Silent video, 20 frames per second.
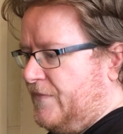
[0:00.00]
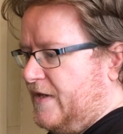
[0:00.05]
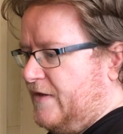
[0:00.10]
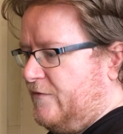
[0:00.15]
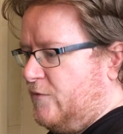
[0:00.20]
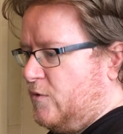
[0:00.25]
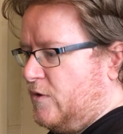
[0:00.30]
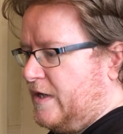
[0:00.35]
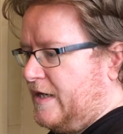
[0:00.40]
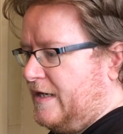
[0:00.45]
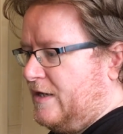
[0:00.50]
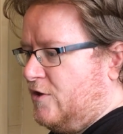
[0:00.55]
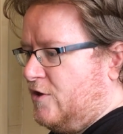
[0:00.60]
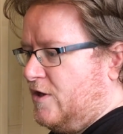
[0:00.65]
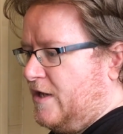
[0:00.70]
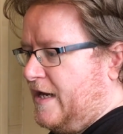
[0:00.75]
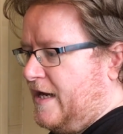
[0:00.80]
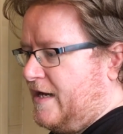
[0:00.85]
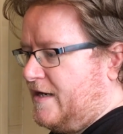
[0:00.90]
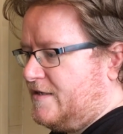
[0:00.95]
If you want to get
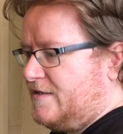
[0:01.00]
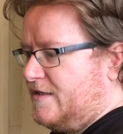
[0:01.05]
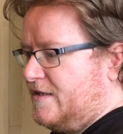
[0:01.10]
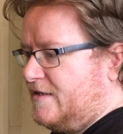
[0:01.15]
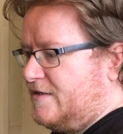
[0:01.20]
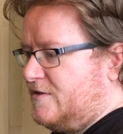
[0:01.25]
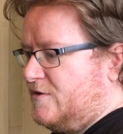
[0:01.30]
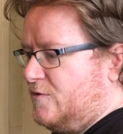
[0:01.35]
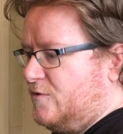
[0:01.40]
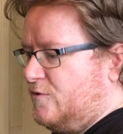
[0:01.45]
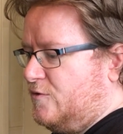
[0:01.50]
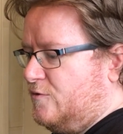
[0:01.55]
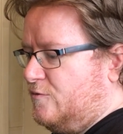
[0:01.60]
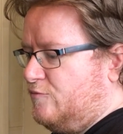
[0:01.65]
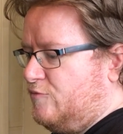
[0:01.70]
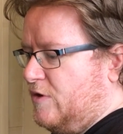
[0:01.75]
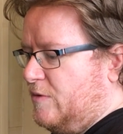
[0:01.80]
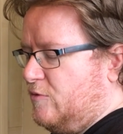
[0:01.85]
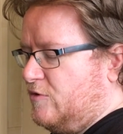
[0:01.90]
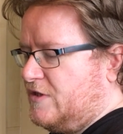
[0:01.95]
early access
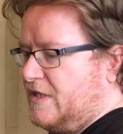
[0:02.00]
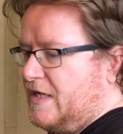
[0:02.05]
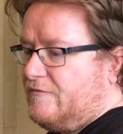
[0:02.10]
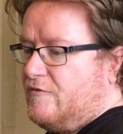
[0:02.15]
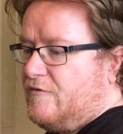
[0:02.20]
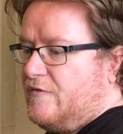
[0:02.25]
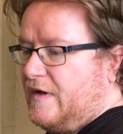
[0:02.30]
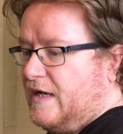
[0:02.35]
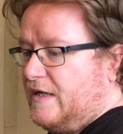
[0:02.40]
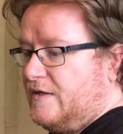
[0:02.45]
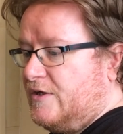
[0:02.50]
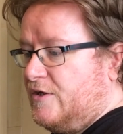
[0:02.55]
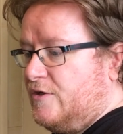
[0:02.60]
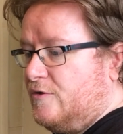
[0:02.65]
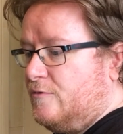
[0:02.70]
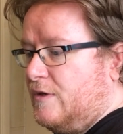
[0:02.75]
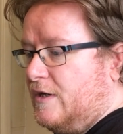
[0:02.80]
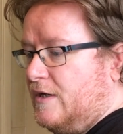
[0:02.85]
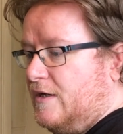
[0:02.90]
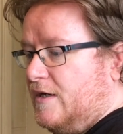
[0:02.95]
to pretty much everything I
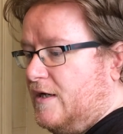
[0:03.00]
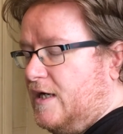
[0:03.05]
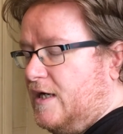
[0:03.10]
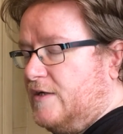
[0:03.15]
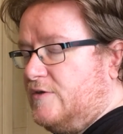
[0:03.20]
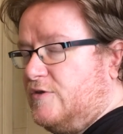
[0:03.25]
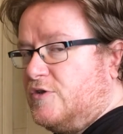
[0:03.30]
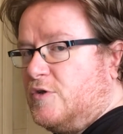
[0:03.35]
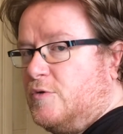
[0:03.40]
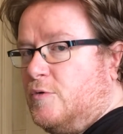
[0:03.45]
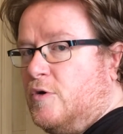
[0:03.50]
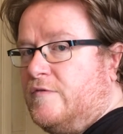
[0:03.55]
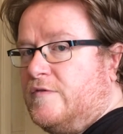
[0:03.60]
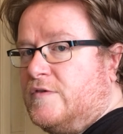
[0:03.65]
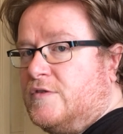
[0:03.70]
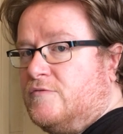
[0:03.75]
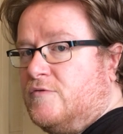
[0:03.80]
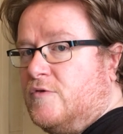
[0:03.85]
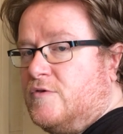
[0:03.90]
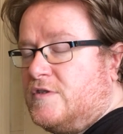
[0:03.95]
do, just go
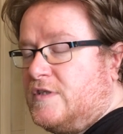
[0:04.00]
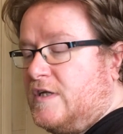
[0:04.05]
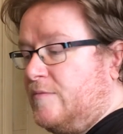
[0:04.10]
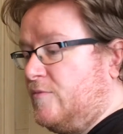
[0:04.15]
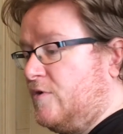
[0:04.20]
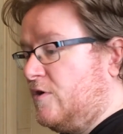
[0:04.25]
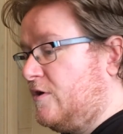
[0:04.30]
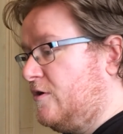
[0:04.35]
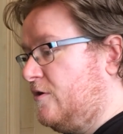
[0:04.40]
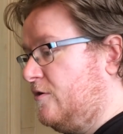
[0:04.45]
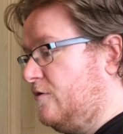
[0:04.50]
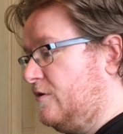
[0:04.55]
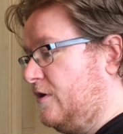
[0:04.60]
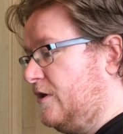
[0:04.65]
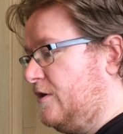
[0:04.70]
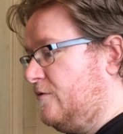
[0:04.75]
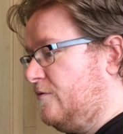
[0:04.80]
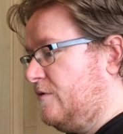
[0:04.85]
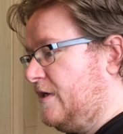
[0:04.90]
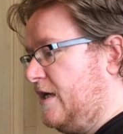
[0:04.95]
over to
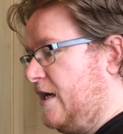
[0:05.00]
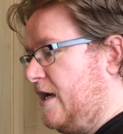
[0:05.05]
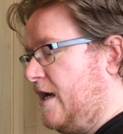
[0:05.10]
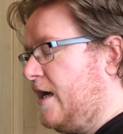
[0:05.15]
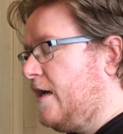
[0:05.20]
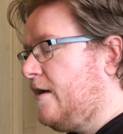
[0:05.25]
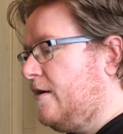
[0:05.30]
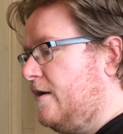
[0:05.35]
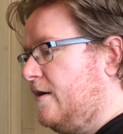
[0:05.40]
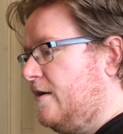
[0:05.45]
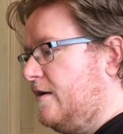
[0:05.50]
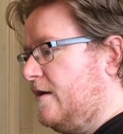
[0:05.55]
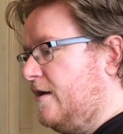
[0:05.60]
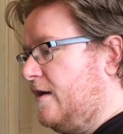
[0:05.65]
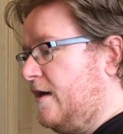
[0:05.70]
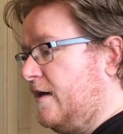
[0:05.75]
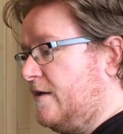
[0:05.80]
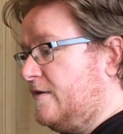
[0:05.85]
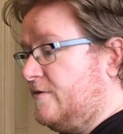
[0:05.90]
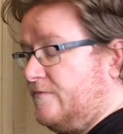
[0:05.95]
rootstem.co.uk,
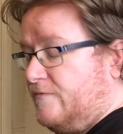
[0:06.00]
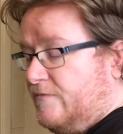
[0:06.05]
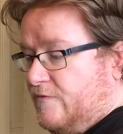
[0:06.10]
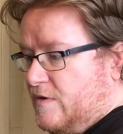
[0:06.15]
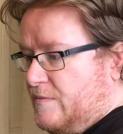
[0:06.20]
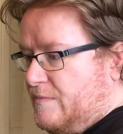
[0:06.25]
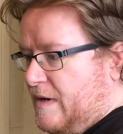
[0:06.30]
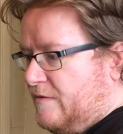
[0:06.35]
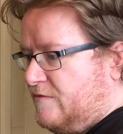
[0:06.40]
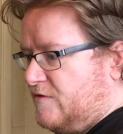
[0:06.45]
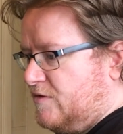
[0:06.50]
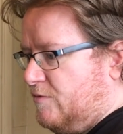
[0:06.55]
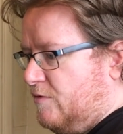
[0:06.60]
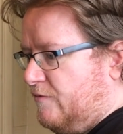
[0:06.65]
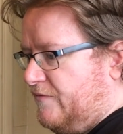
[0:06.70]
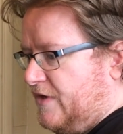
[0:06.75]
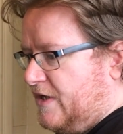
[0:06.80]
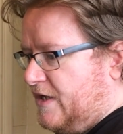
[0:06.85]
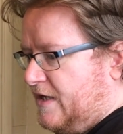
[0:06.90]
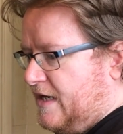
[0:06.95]
and £3 a
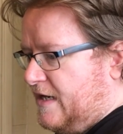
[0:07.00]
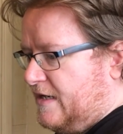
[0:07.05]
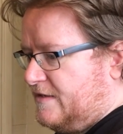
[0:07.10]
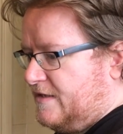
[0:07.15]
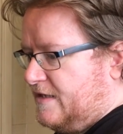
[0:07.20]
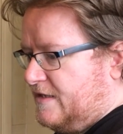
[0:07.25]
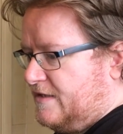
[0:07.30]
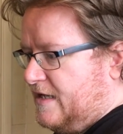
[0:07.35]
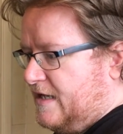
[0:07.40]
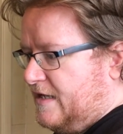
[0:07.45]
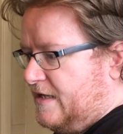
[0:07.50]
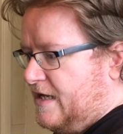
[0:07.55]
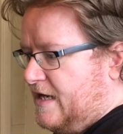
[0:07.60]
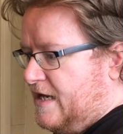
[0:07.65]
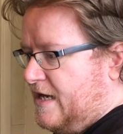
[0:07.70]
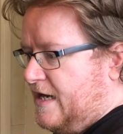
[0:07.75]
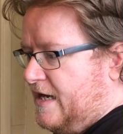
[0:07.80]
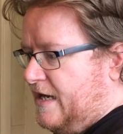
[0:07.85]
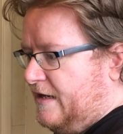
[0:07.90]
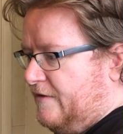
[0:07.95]
month you can access that
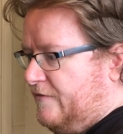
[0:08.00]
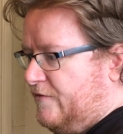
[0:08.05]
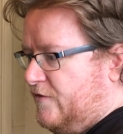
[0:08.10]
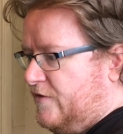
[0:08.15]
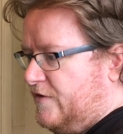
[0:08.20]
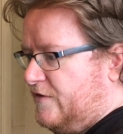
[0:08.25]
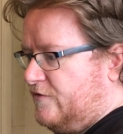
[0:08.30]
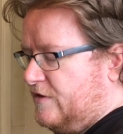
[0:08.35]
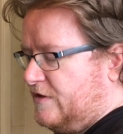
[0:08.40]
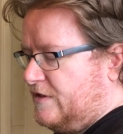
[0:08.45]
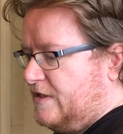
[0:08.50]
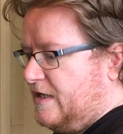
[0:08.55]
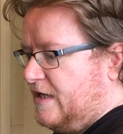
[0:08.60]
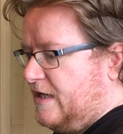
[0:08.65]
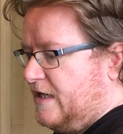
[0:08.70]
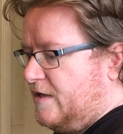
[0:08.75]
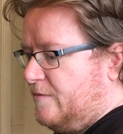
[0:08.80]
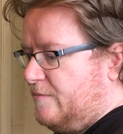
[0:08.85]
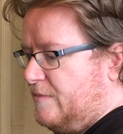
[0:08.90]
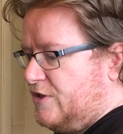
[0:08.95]
there. And if you're interested in
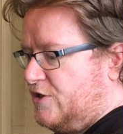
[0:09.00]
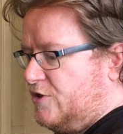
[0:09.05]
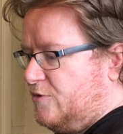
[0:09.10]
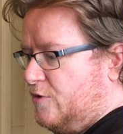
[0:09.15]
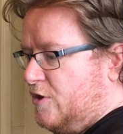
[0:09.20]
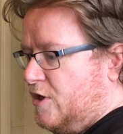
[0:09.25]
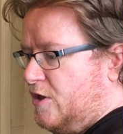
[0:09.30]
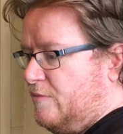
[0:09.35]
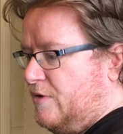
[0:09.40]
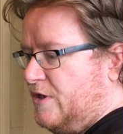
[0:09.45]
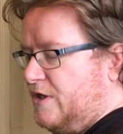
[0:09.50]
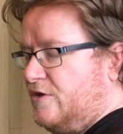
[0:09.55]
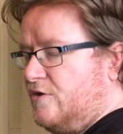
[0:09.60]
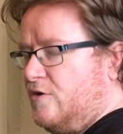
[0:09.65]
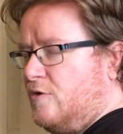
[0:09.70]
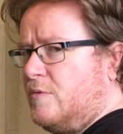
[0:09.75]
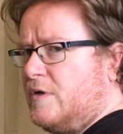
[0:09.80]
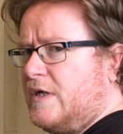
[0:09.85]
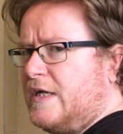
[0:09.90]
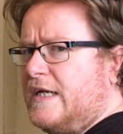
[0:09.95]
any commission work but you
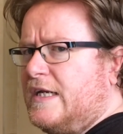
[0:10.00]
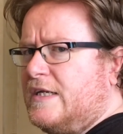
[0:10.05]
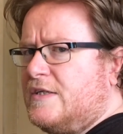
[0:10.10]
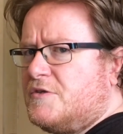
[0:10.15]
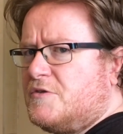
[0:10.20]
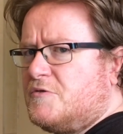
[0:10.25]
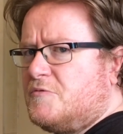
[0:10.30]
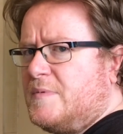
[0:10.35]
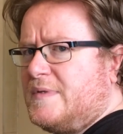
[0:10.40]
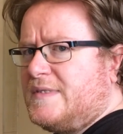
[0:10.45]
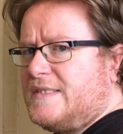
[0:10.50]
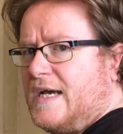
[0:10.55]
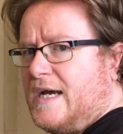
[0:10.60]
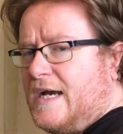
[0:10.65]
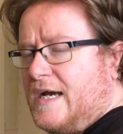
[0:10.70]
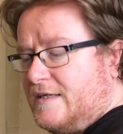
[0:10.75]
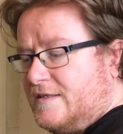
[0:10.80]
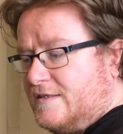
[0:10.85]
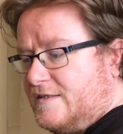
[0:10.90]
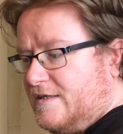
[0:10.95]
don't want to get in touch with me to
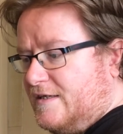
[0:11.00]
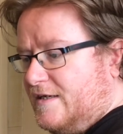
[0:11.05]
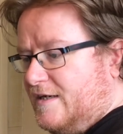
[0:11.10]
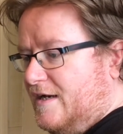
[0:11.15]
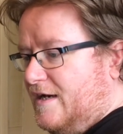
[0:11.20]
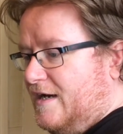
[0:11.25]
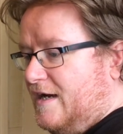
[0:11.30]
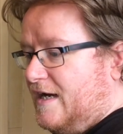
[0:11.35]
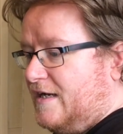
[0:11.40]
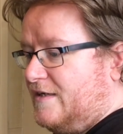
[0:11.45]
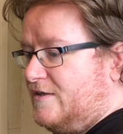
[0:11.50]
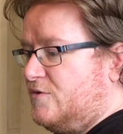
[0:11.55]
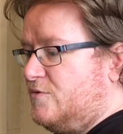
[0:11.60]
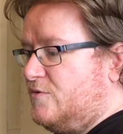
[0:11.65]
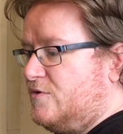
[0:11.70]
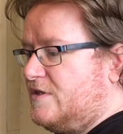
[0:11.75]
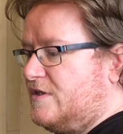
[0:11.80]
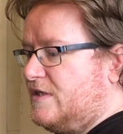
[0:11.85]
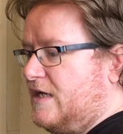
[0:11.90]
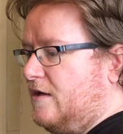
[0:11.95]
ask, I
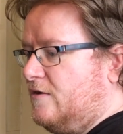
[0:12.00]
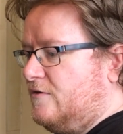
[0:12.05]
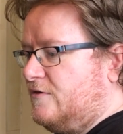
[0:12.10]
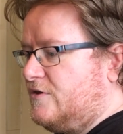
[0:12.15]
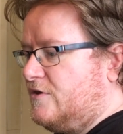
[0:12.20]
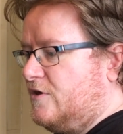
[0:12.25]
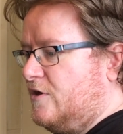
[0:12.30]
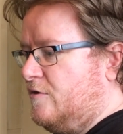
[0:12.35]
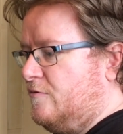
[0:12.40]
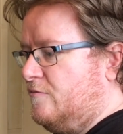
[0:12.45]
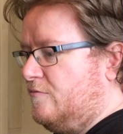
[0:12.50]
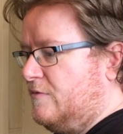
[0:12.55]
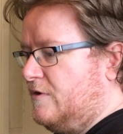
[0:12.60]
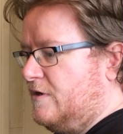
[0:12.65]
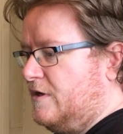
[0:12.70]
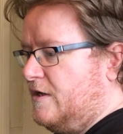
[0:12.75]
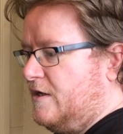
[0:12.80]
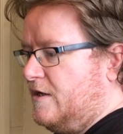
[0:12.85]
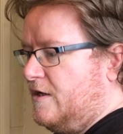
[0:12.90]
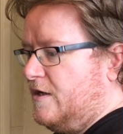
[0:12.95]
do sell
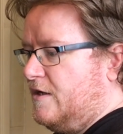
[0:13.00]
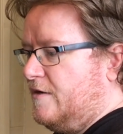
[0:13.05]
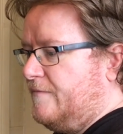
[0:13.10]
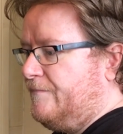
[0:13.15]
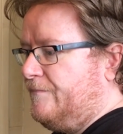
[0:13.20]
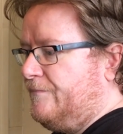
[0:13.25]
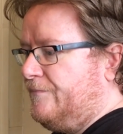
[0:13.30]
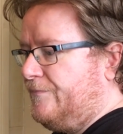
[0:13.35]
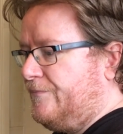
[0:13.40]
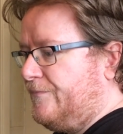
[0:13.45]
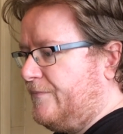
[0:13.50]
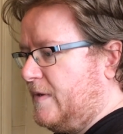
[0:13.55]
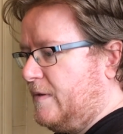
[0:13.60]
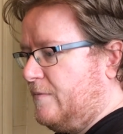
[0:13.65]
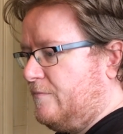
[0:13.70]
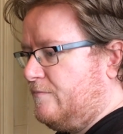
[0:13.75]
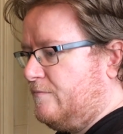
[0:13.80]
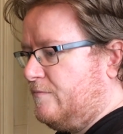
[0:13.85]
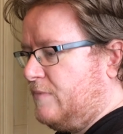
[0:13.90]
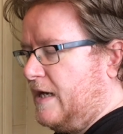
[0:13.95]
certain
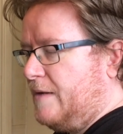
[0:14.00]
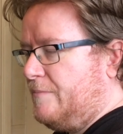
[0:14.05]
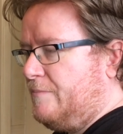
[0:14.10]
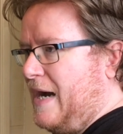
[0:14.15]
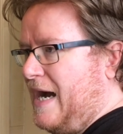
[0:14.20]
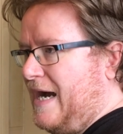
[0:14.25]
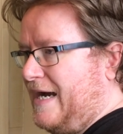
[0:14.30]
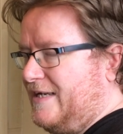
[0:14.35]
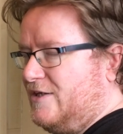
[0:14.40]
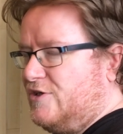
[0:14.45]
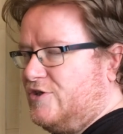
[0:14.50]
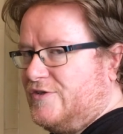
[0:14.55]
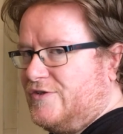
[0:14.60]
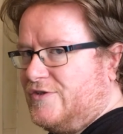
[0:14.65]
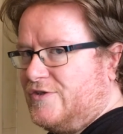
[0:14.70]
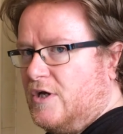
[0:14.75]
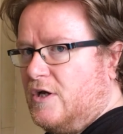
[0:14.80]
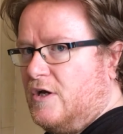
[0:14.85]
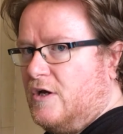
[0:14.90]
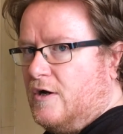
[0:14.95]
like
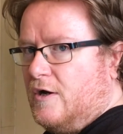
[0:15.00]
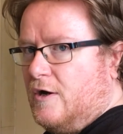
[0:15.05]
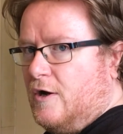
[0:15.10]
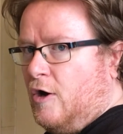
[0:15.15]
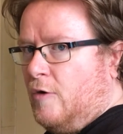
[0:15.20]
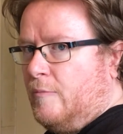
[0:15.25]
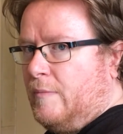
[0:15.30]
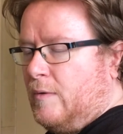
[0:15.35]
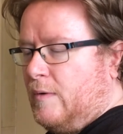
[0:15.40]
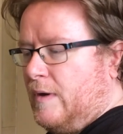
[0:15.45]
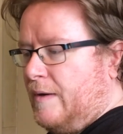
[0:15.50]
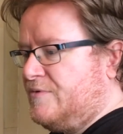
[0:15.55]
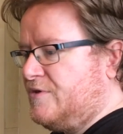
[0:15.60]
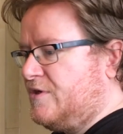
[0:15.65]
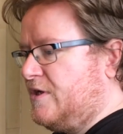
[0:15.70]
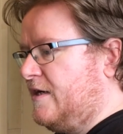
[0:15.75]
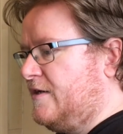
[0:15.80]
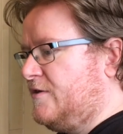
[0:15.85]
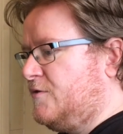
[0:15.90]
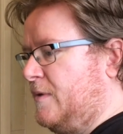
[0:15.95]
packages on my
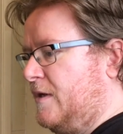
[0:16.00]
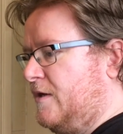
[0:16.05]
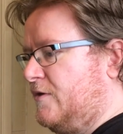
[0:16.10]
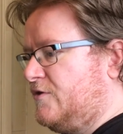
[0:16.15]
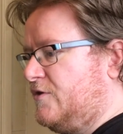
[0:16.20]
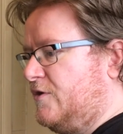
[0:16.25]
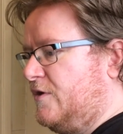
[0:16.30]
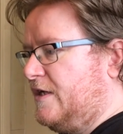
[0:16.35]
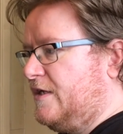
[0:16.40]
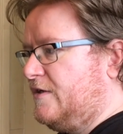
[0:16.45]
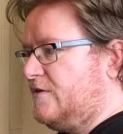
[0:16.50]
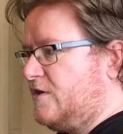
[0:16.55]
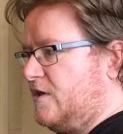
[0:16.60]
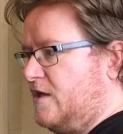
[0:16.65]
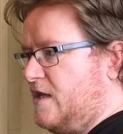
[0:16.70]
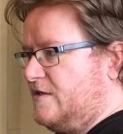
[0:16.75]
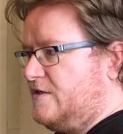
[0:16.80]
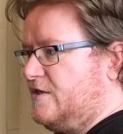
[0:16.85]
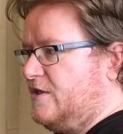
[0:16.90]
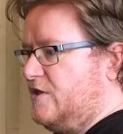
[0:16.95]
website as well, so you can
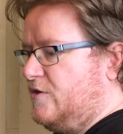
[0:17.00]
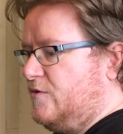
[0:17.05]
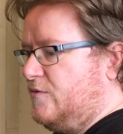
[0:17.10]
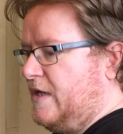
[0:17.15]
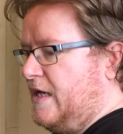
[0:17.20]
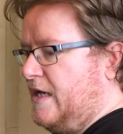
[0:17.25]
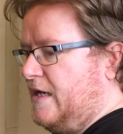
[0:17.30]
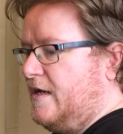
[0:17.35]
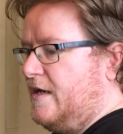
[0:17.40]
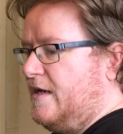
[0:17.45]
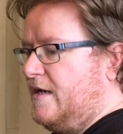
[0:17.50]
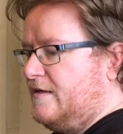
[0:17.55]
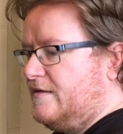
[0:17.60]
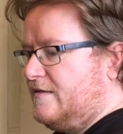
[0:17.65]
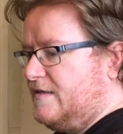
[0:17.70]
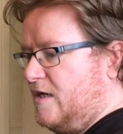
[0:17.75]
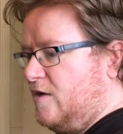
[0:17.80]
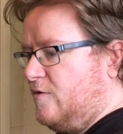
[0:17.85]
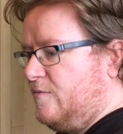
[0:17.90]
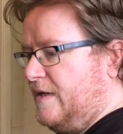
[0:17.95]
select a unit,
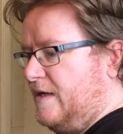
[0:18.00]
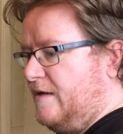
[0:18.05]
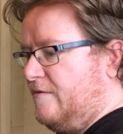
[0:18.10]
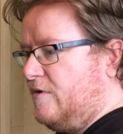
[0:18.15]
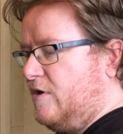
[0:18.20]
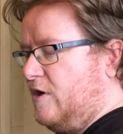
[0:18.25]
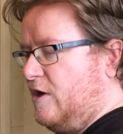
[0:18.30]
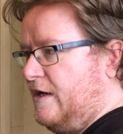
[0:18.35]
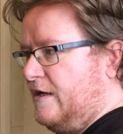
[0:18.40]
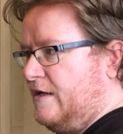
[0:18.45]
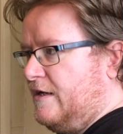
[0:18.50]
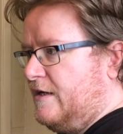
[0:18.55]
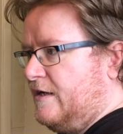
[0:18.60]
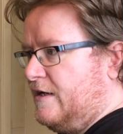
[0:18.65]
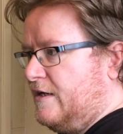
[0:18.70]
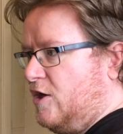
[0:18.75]
tell me in a